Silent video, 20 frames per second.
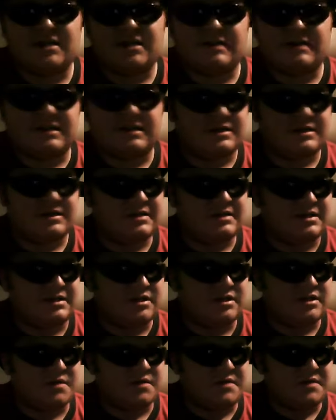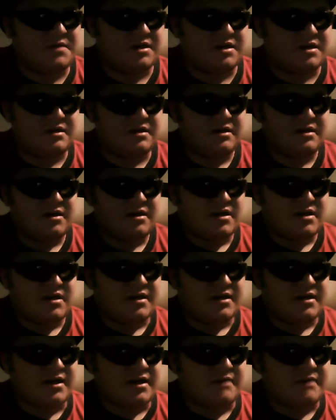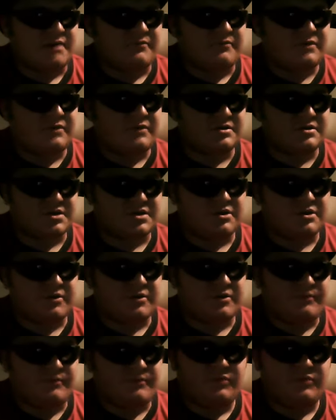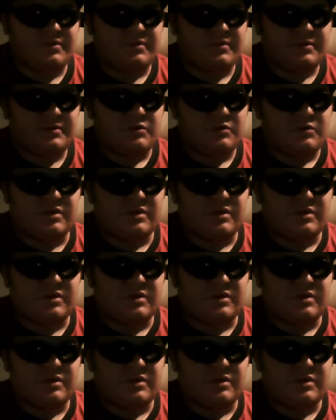at the Kentucky Derby years ago, when